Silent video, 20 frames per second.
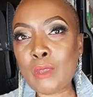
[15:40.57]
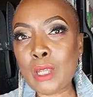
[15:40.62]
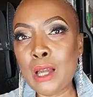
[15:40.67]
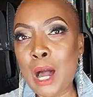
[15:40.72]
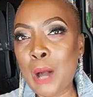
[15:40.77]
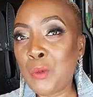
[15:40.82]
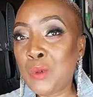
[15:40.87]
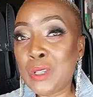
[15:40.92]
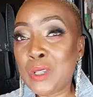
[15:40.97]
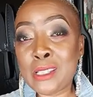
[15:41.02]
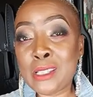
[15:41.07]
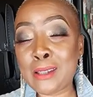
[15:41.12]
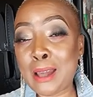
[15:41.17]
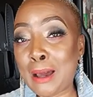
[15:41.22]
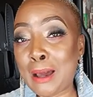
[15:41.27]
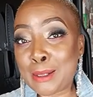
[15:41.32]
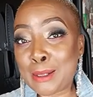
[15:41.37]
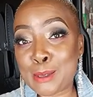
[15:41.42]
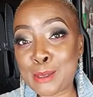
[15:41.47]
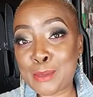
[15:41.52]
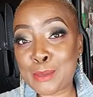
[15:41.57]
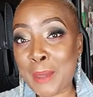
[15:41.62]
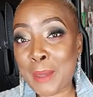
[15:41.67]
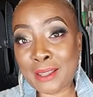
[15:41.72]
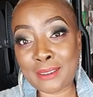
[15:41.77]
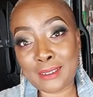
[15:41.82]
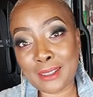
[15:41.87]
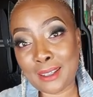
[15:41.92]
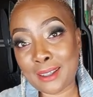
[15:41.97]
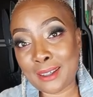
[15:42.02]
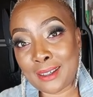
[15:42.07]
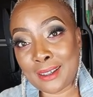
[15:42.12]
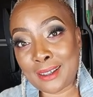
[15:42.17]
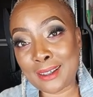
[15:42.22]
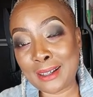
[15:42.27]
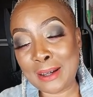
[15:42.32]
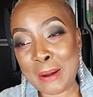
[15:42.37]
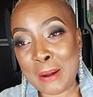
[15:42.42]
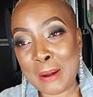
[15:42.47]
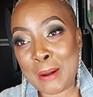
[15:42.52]
I was not
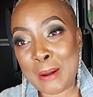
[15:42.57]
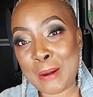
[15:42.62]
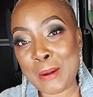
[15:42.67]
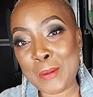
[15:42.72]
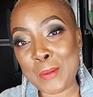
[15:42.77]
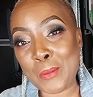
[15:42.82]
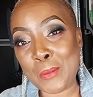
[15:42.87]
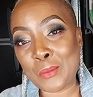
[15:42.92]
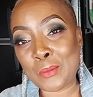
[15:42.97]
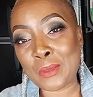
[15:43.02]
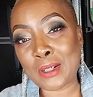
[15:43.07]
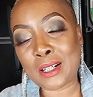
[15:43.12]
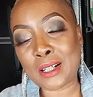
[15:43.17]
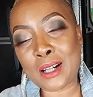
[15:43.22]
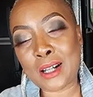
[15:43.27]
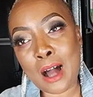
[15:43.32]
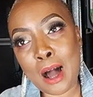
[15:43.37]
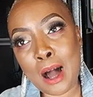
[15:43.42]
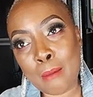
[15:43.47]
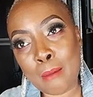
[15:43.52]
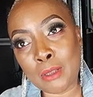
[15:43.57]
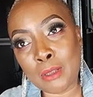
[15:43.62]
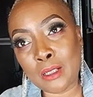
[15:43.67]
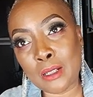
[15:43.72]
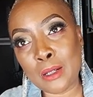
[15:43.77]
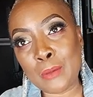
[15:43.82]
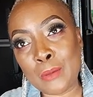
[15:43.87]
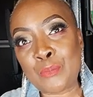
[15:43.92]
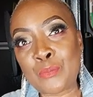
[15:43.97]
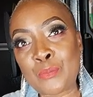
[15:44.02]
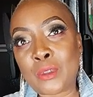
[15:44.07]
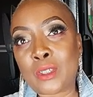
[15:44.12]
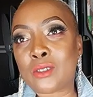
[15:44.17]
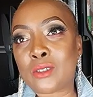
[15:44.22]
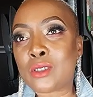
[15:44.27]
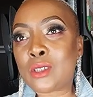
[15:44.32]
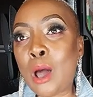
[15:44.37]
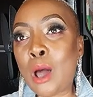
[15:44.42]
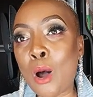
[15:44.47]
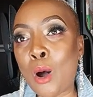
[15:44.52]
expecting um, Kamala.
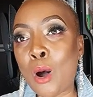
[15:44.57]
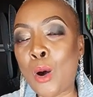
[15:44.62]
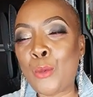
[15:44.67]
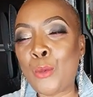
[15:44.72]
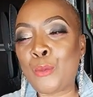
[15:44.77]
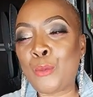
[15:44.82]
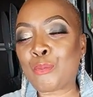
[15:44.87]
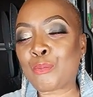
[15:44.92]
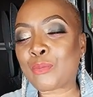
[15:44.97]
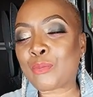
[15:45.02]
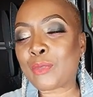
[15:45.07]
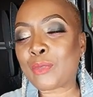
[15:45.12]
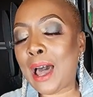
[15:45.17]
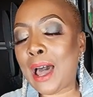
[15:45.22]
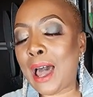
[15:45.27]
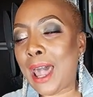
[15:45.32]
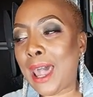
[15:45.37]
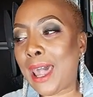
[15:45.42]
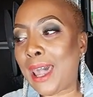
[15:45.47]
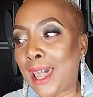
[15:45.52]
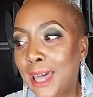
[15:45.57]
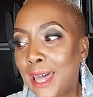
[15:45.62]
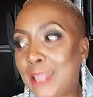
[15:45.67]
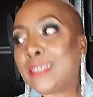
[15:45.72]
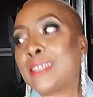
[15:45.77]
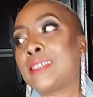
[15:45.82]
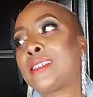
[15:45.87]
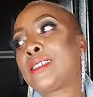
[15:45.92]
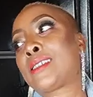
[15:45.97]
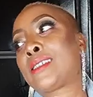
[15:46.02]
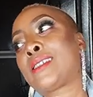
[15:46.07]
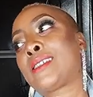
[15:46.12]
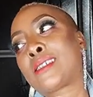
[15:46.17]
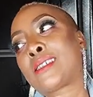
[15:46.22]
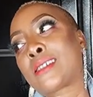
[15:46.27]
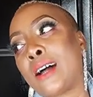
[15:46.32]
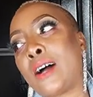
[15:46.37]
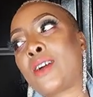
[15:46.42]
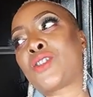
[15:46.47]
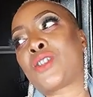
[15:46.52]
So I had this
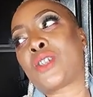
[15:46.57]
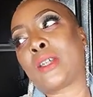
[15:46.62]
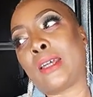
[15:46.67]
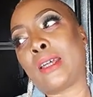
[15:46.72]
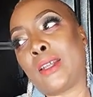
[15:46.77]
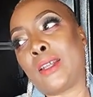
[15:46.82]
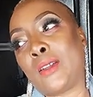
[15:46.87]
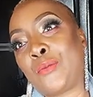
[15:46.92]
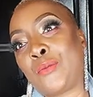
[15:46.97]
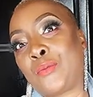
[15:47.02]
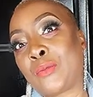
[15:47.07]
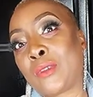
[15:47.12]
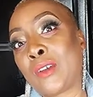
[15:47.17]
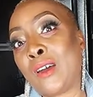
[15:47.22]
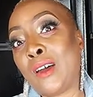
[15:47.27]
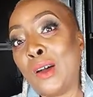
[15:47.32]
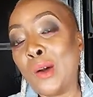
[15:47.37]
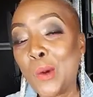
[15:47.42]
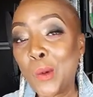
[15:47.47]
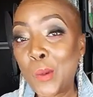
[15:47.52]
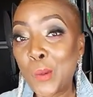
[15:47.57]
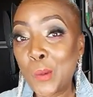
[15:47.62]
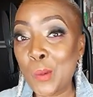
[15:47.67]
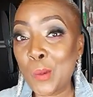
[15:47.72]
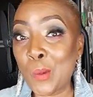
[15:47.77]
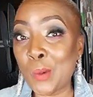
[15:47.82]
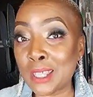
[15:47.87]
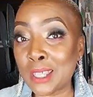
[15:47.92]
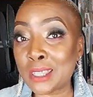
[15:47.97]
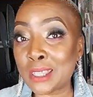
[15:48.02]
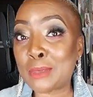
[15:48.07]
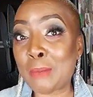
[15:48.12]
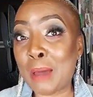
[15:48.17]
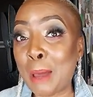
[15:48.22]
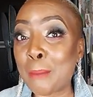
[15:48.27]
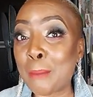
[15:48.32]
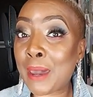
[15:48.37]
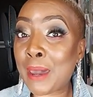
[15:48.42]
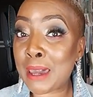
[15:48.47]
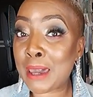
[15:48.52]
discussion with my
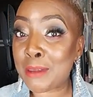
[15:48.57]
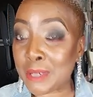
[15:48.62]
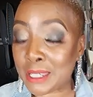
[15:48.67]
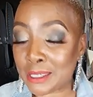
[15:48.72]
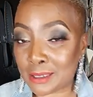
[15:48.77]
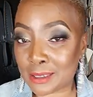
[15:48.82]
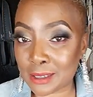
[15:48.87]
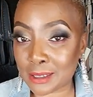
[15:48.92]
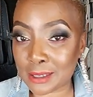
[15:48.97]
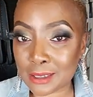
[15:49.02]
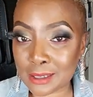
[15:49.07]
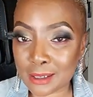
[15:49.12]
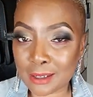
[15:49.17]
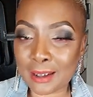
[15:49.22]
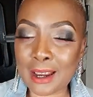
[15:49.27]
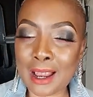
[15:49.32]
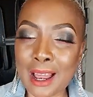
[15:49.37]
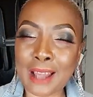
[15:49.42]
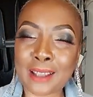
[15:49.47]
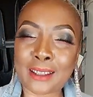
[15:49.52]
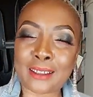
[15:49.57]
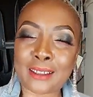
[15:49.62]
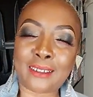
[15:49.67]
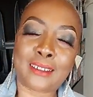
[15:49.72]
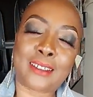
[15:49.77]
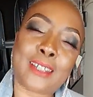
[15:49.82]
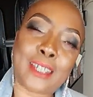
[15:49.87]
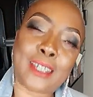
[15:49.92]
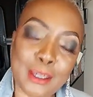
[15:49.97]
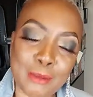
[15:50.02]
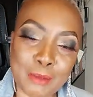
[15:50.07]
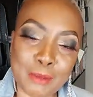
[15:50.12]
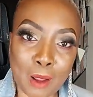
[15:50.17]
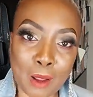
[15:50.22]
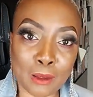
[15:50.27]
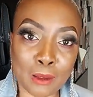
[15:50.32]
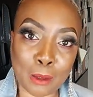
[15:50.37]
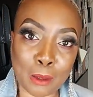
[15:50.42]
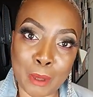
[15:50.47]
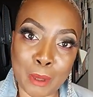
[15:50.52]
baby sister. I keep
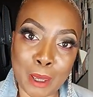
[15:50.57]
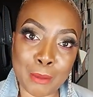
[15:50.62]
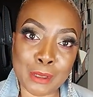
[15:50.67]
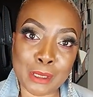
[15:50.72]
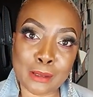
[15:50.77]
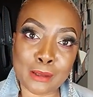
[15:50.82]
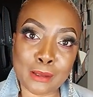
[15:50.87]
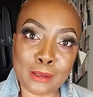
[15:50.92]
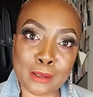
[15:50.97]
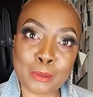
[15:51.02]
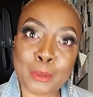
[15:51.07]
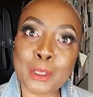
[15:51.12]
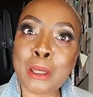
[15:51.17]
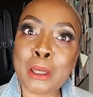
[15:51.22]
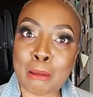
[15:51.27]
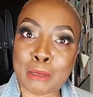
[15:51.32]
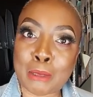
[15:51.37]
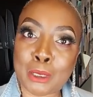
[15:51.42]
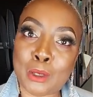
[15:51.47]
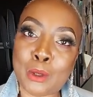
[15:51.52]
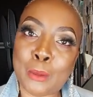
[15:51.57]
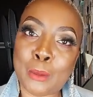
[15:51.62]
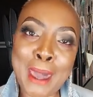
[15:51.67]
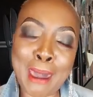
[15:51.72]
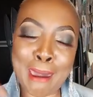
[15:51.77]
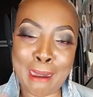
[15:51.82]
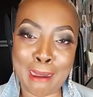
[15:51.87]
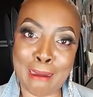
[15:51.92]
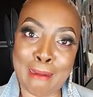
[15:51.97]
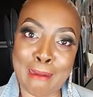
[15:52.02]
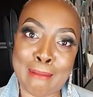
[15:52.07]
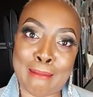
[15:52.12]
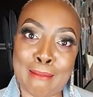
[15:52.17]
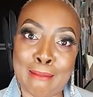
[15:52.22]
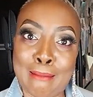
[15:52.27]
calling her baby sister, but y'all know Pat.